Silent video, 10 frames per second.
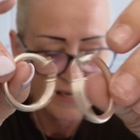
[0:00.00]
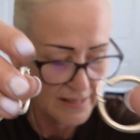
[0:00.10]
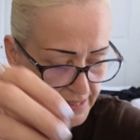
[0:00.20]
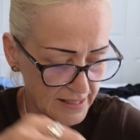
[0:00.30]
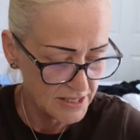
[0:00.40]

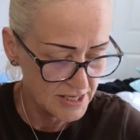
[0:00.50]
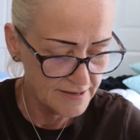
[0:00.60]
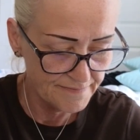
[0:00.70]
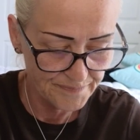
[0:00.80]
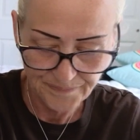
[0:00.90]

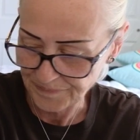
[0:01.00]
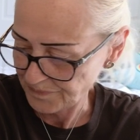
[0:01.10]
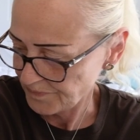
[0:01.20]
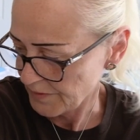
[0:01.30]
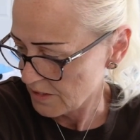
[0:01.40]
condition.
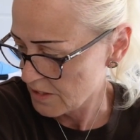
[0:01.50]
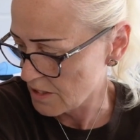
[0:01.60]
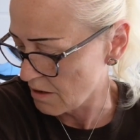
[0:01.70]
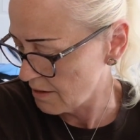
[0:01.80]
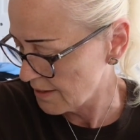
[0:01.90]

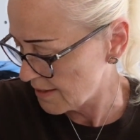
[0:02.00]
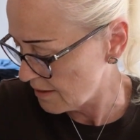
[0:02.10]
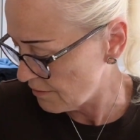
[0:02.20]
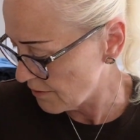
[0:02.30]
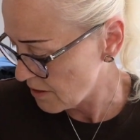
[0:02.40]
Sterling
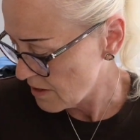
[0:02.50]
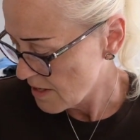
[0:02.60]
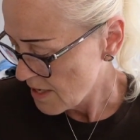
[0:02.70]
silver.